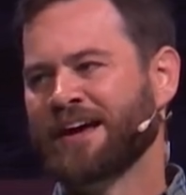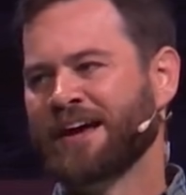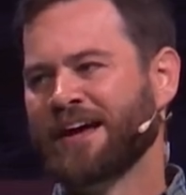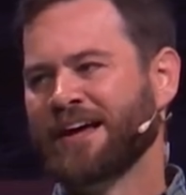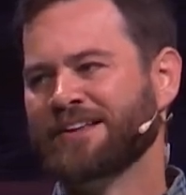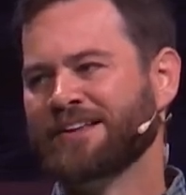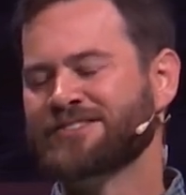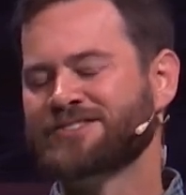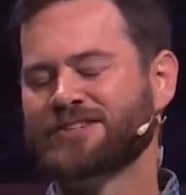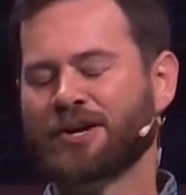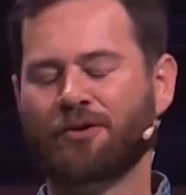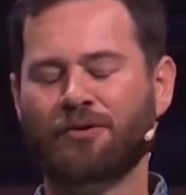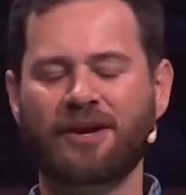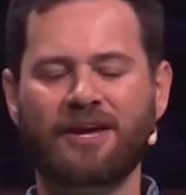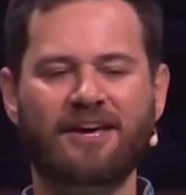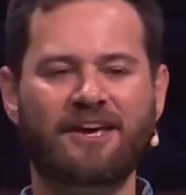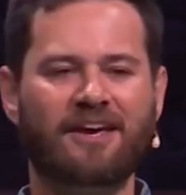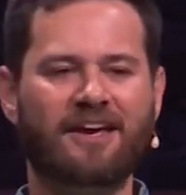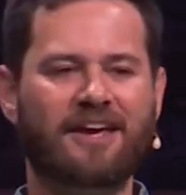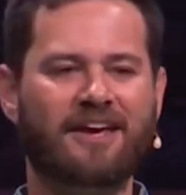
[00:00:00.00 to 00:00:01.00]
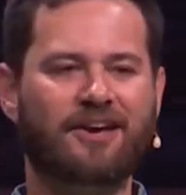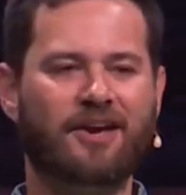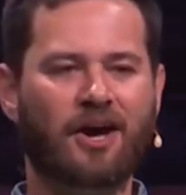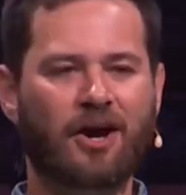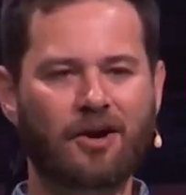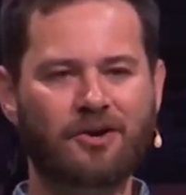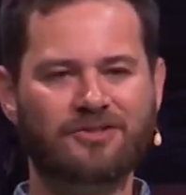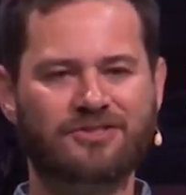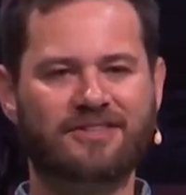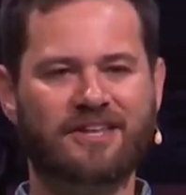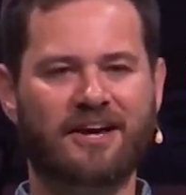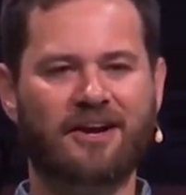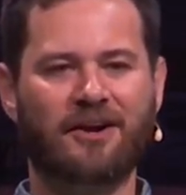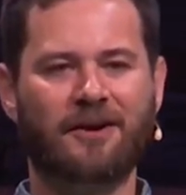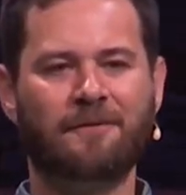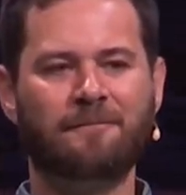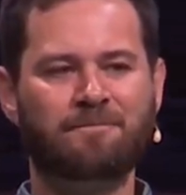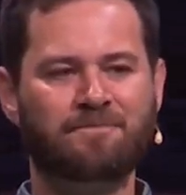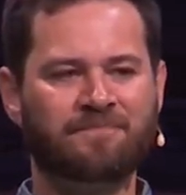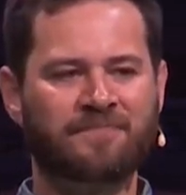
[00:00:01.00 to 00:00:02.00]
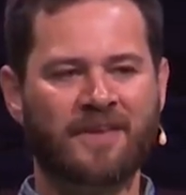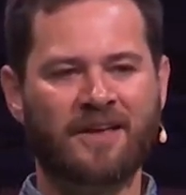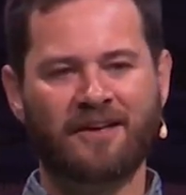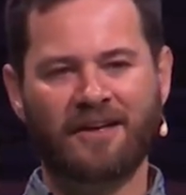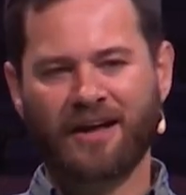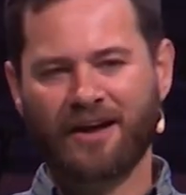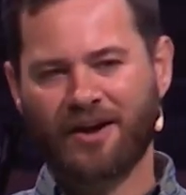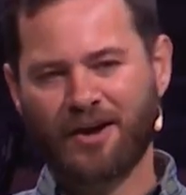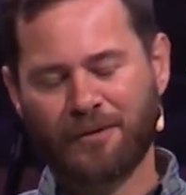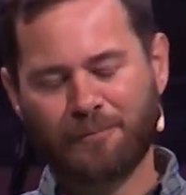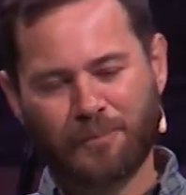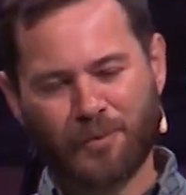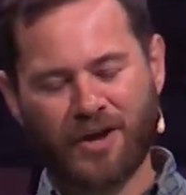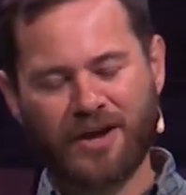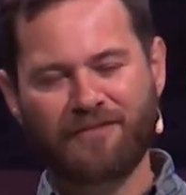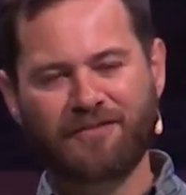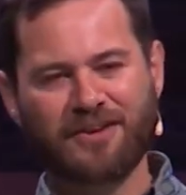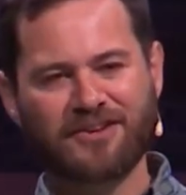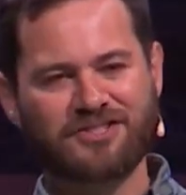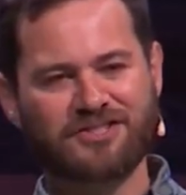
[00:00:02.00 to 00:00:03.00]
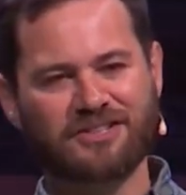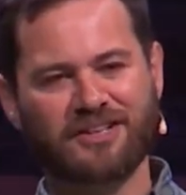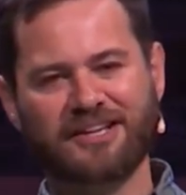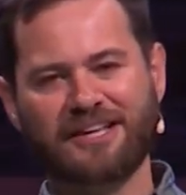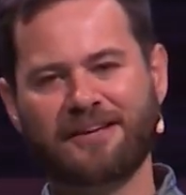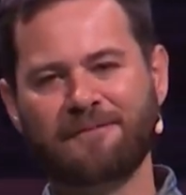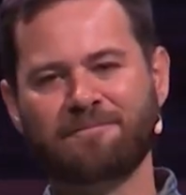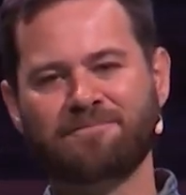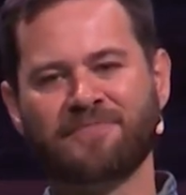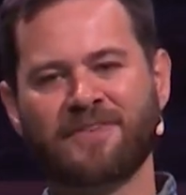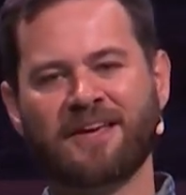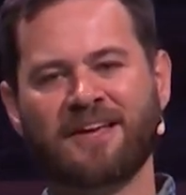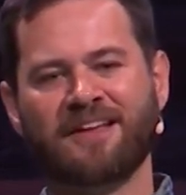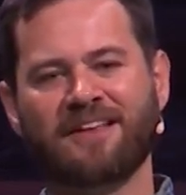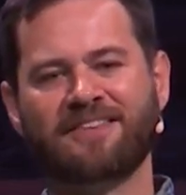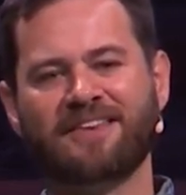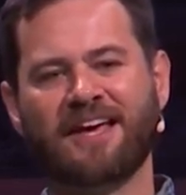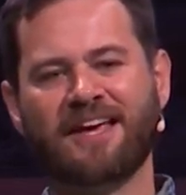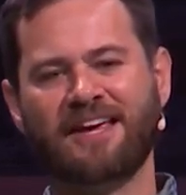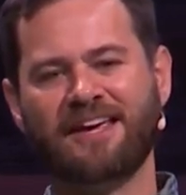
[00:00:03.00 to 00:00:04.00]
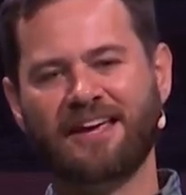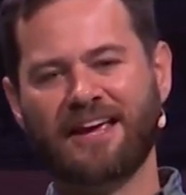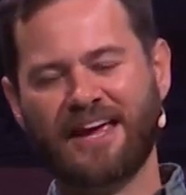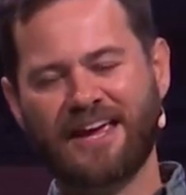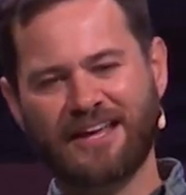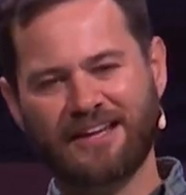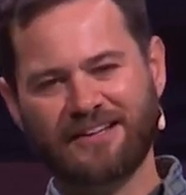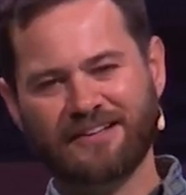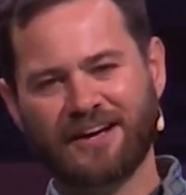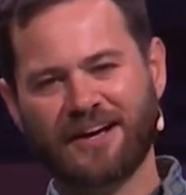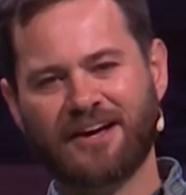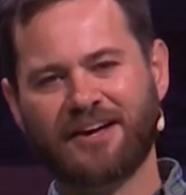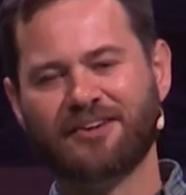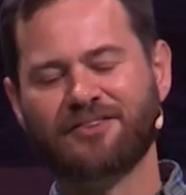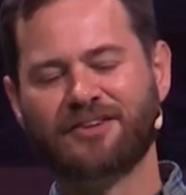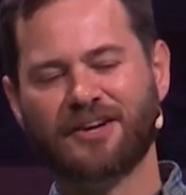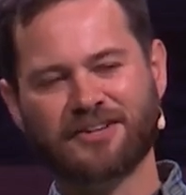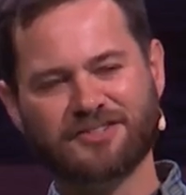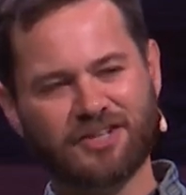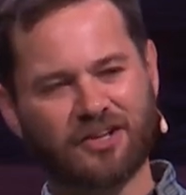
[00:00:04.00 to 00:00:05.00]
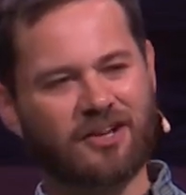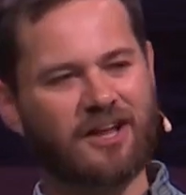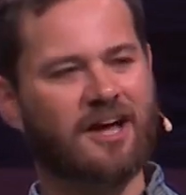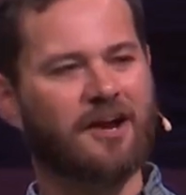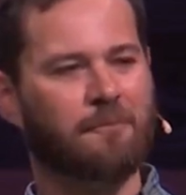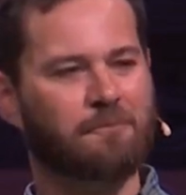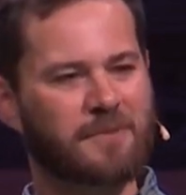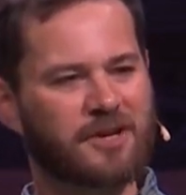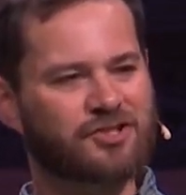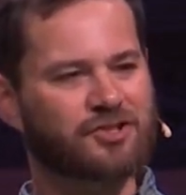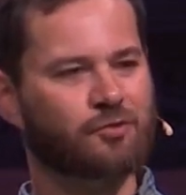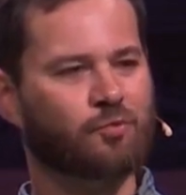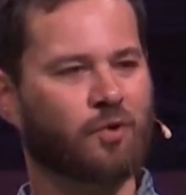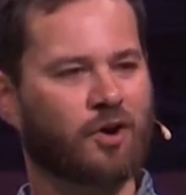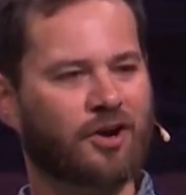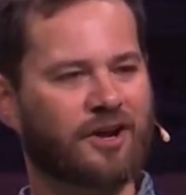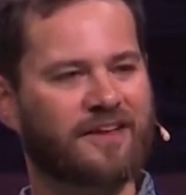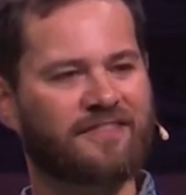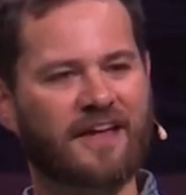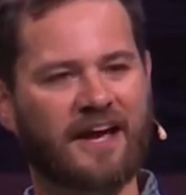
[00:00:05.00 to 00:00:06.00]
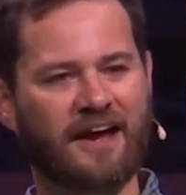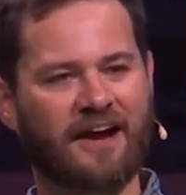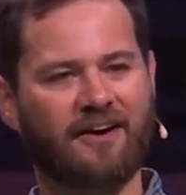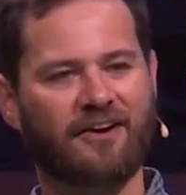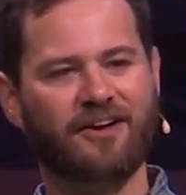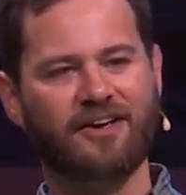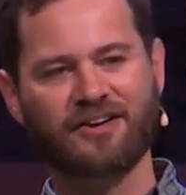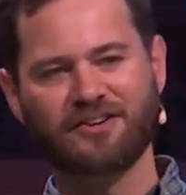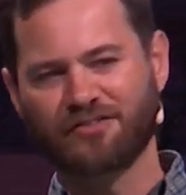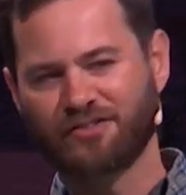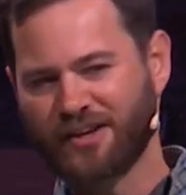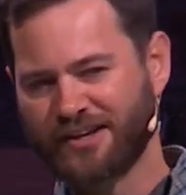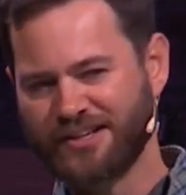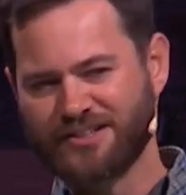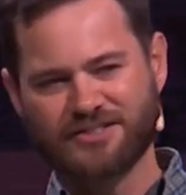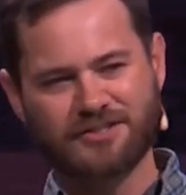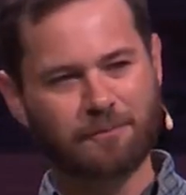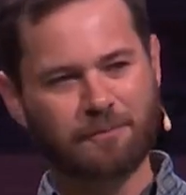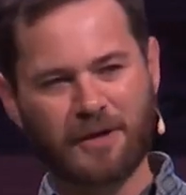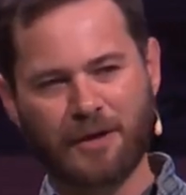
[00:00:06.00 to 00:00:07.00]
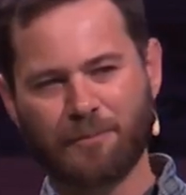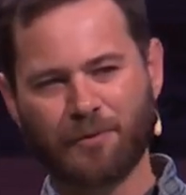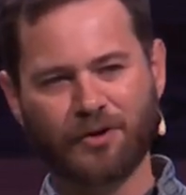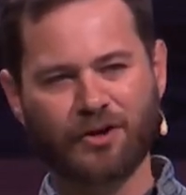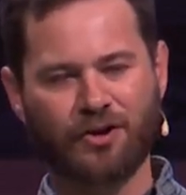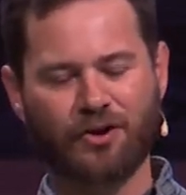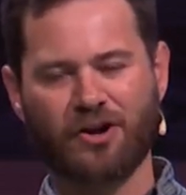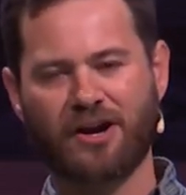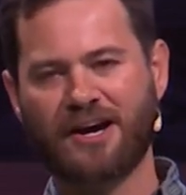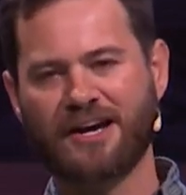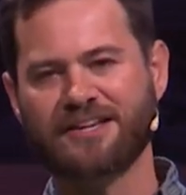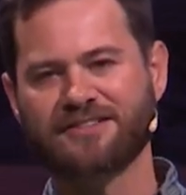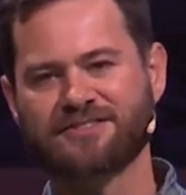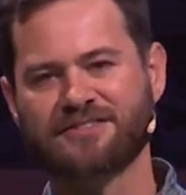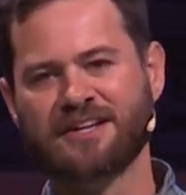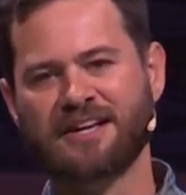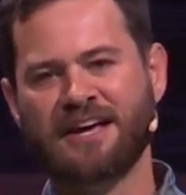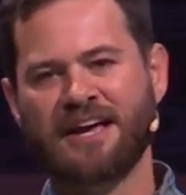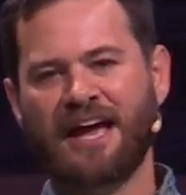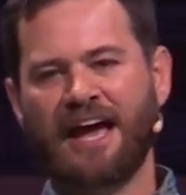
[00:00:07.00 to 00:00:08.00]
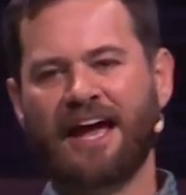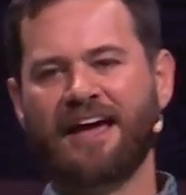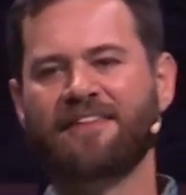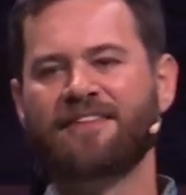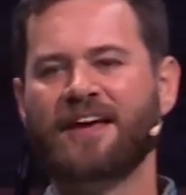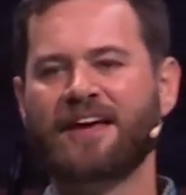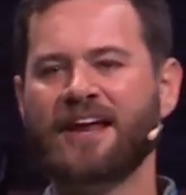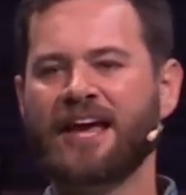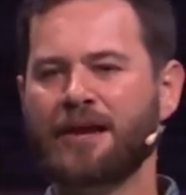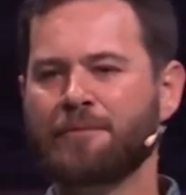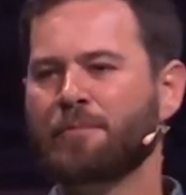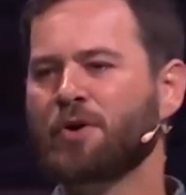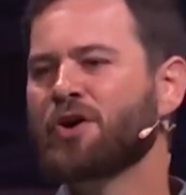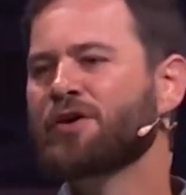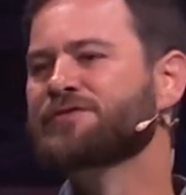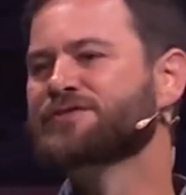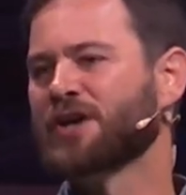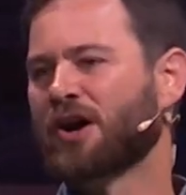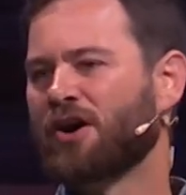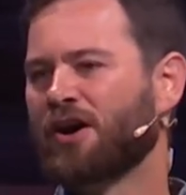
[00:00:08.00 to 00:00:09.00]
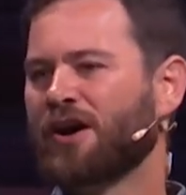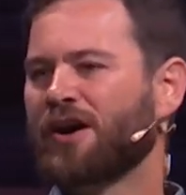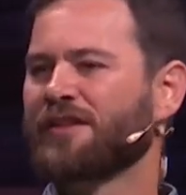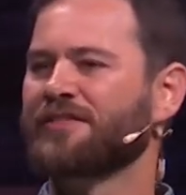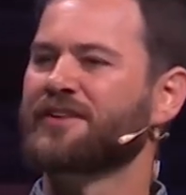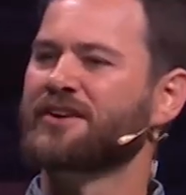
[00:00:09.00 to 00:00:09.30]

And so he goes there. Previously, he does a lot of mission work in that area, leads some people to Christ, and then he moves on.